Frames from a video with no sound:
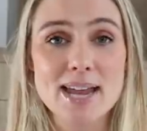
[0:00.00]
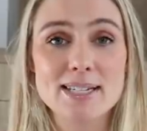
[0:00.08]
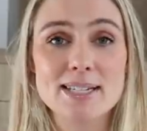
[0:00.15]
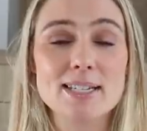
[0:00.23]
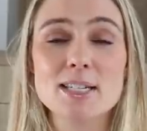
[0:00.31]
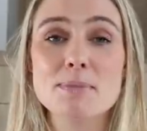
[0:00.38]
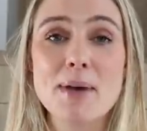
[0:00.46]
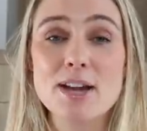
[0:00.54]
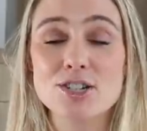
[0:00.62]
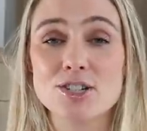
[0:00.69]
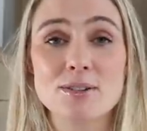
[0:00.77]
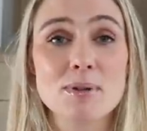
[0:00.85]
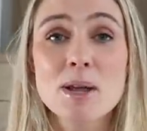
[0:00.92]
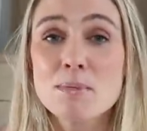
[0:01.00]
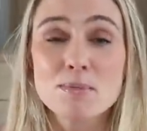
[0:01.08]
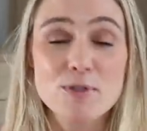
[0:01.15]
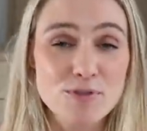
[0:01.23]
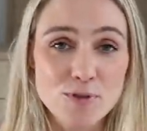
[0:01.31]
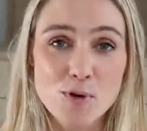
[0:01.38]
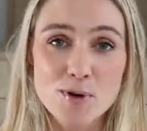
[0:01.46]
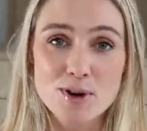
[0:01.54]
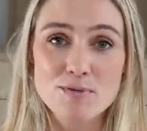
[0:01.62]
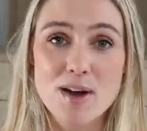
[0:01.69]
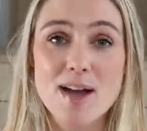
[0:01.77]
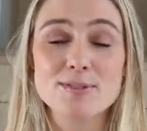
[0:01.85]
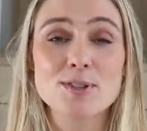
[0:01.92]
anticipation before it
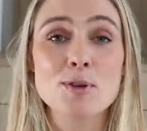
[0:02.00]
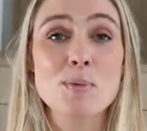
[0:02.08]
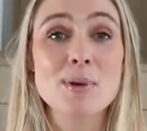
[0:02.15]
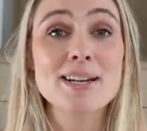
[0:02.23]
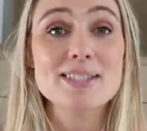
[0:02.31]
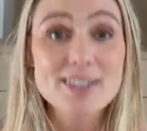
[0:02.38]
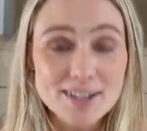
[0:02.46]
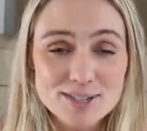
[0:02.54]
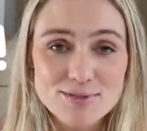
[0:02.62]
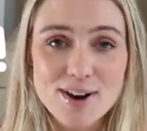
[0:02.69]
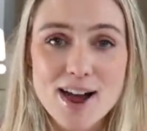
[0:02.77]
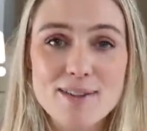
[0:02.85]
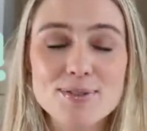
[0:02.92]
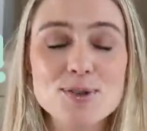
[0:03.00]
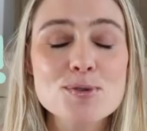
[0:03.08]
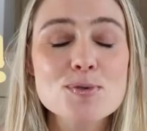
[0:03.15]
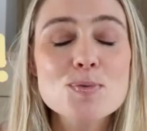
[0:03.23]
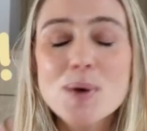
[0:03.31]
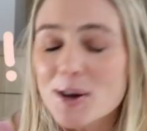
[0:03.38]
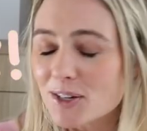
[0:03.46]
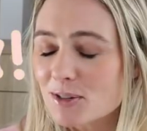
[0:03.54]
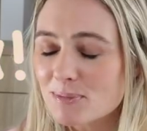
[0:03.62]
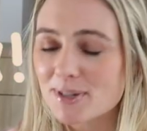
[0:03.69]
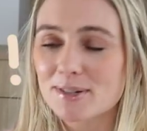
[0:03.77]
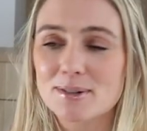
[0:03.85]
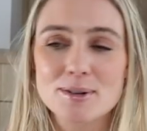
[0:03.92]
arrives, so that when it does arrive, you
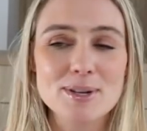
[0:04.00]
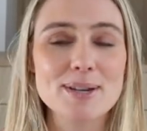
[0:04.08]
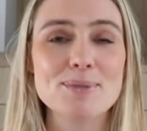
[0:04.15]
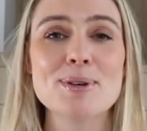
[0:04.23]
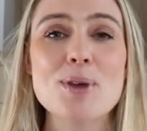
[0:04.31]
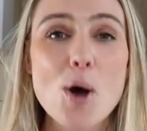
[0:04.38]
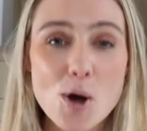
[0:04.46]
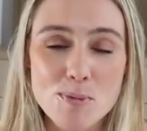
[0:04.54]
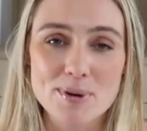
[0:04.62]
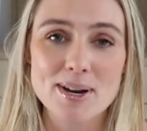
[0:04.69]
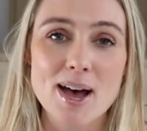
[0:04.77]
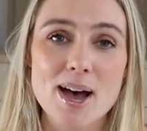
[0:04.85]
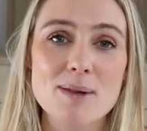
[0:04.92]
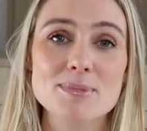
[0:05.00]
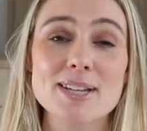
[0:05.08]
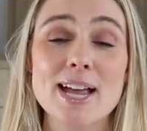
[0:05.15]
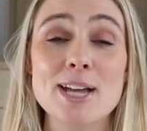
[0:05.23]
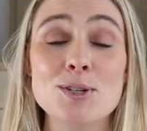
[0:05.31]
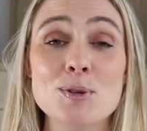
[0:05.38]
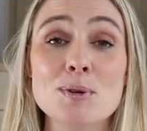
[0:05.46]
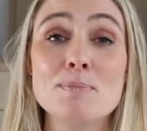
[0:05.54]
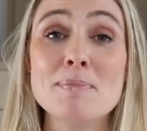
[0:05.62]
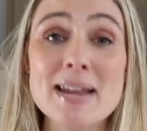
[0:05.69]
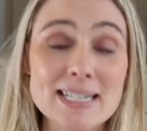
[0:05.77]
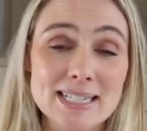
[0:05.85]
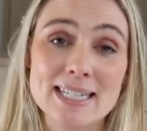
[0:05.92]
welcome it with open arms and you
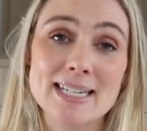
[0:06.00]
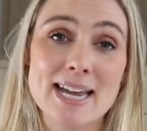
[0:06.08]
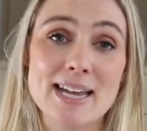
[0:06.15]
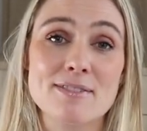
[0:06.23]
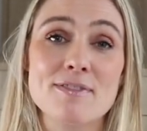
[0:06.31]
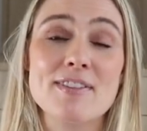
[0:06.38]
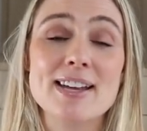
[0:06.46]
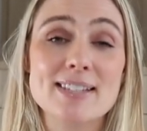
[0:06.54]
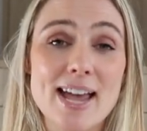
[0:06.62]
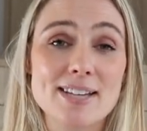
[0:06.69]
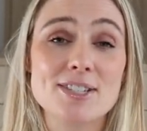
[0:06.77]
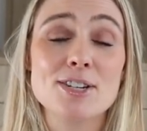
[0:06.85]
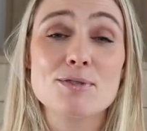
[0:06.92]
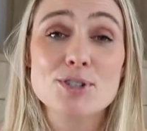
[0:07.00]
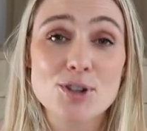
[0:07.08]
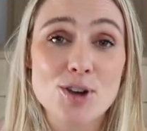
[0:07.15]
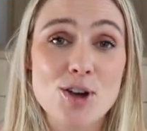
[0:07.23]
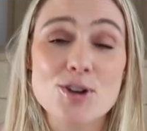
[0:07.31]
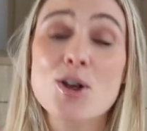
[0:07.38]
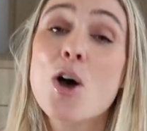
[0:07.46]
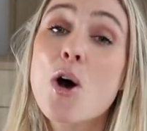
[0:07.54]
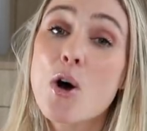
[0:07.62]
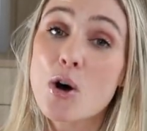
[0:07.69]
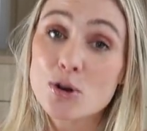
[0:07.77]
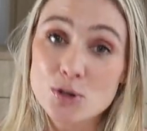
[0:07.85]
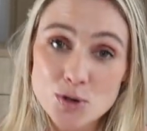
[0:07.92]
immediately get fantastic return
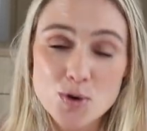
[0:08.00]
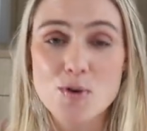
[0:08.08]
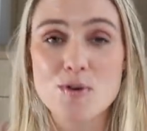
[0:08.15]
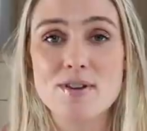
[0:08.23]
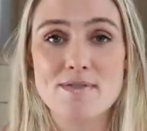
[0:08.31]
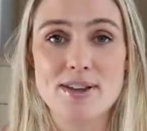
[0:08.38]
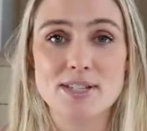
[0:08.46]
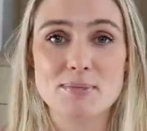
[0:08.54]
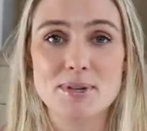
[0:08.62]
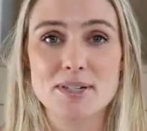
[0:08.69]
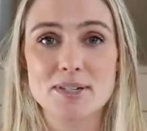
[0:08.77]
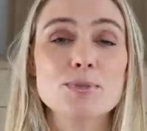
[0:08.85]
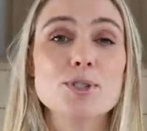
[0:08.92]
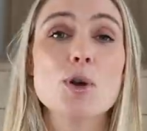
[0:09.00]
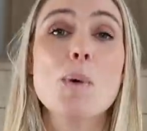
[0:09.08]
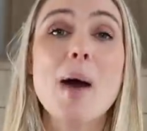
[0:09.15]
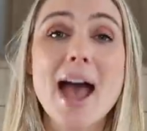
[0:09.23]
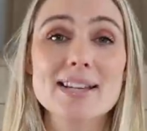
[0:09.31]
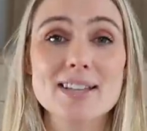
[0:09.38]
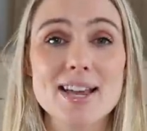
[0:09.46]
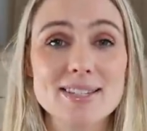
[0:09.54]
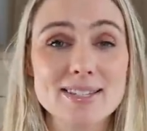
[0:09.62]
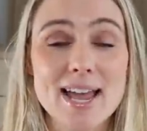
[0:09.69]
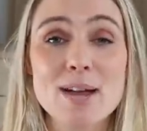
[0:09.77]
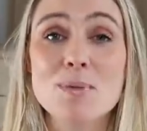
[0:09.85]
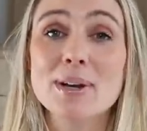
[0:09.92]
on your investment. So as I
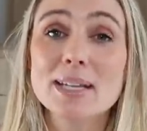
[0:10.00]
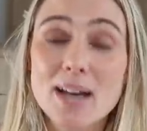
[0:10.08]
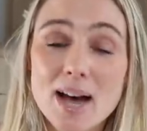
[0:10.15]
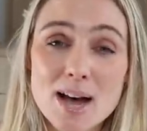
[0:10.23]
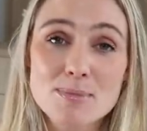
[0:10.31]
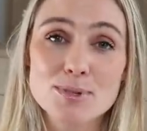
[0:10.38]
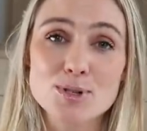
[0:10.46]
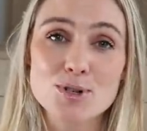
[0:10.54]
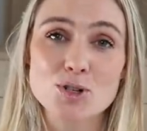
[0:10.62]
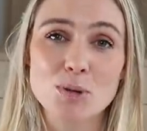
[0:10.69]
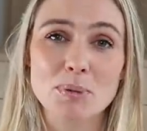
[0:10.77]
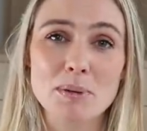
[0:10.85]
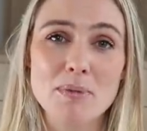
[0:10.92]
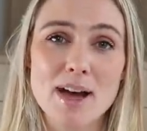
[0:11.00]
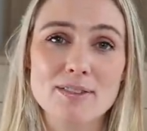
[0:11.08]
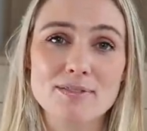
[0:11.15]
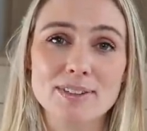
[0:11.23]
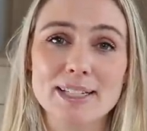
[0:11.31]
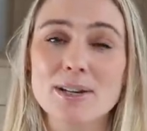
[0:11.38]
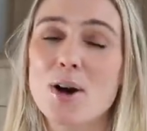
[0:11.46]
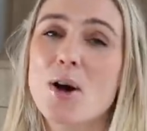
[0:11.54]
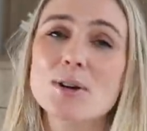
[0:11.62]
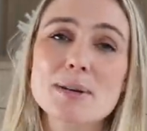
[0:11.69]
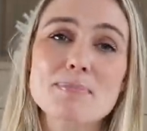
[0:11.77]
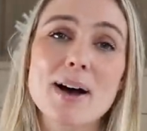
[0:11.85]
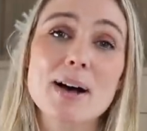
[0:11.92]
say, when it comes to shopping mindfully,
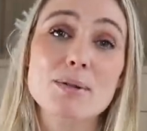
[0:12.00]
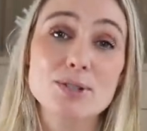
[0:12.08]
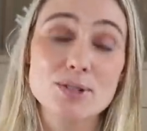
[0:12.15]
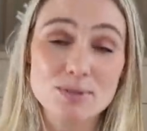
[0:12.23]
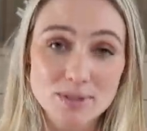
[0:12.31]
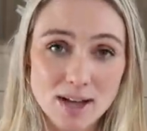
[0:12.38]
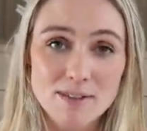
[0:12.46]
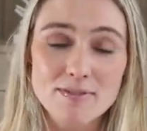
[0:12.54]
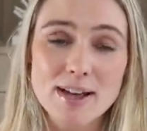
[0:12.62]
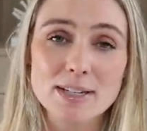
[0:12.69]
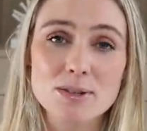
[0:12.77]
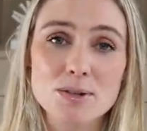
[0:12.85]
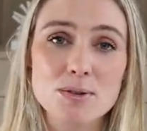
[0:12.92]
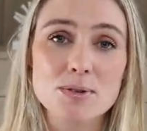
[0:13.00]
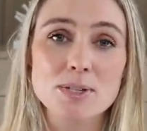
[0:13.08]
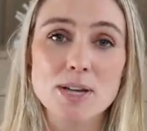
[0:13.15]
only buy what you love, value,